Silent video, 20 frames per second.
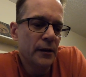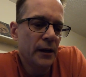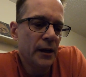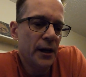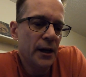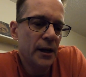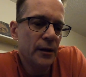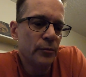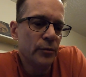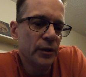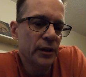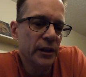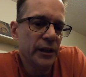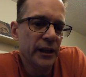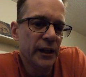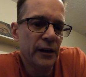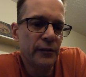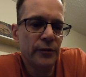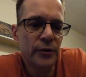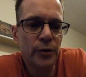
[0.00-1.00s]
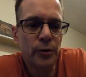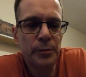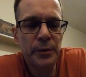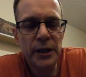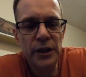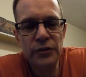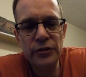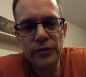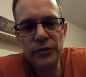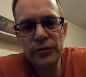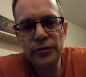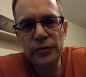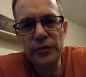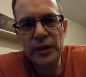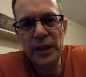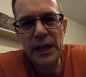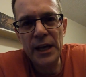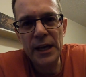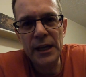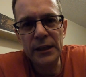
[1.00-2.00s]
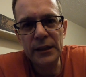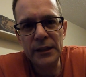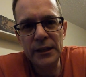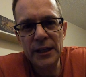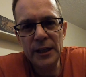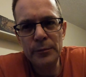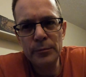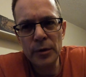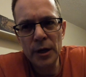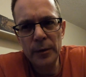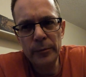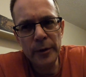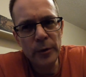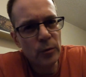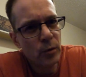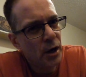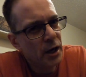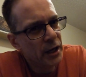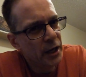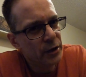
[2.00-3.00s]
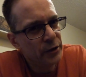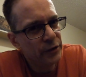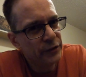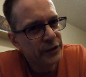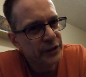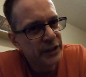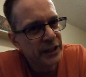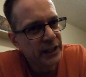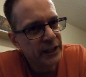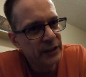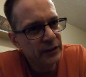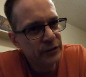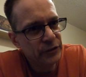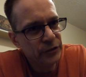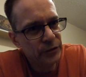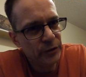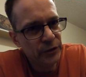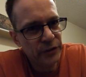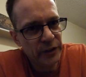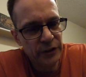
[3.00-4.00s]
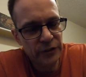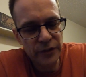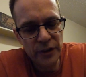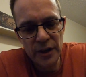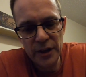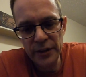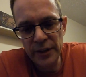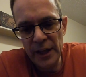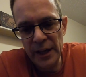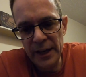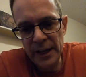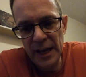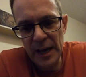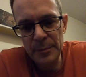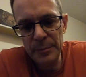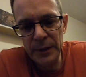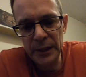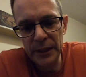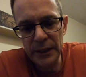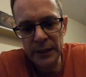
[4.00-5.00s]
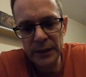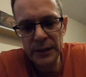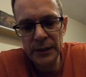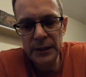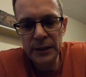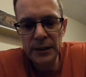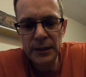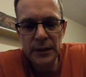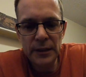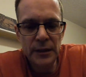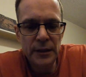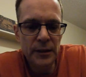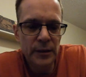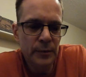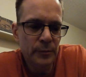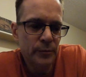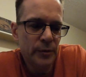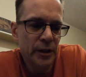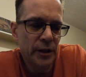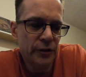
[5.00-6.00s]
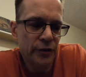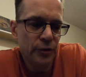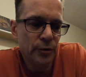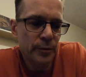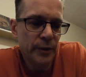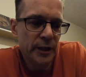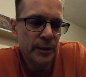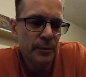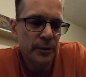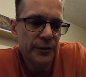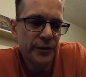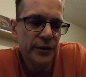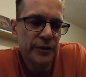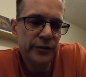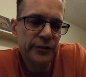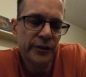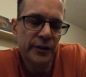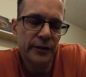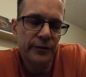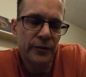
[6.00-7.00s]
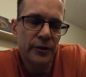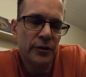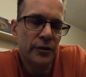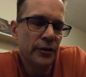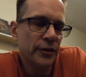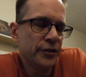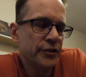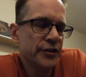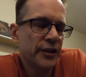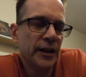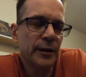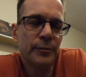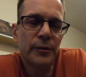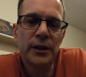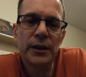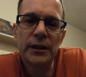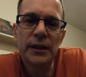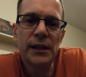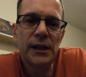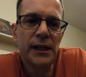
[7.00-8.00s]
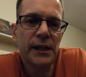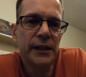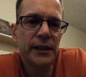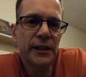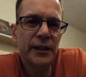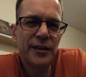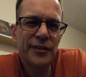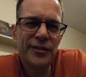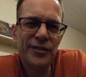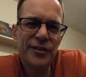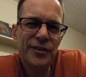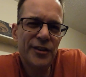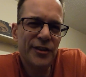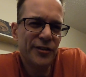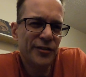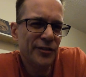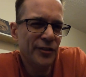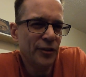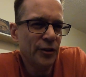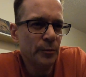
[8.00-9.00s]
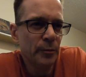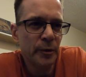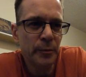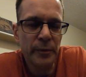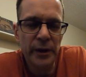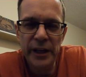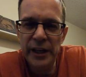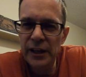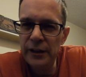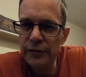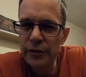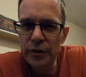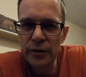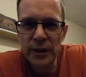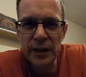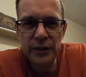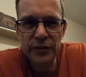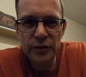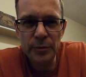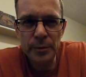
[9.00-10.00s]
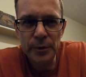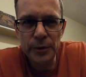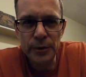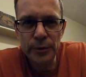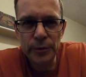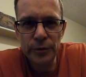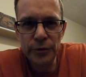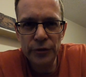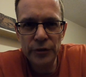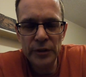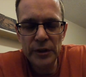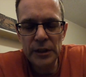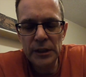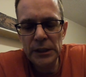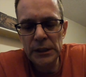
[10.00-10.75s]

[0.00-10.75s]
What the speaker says: I really have no patience for that, and I'd probably walk out on the date as soon as I saw that happening. But you read about this stuff all the time online, and it's just human behavior, I suppose.